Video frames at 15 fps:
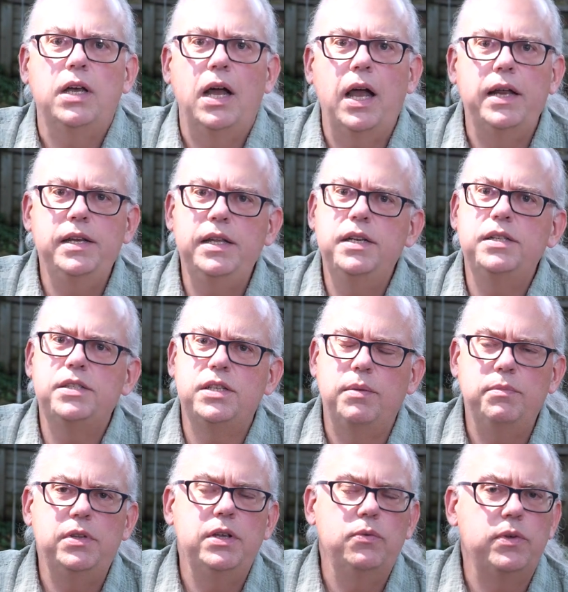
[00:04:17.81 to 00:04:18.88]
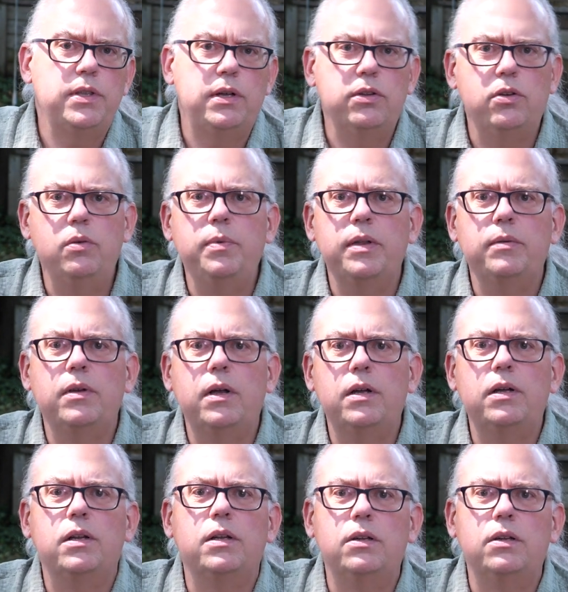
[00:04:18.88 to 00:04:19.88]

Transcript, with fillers: I needed something with a little bit uh,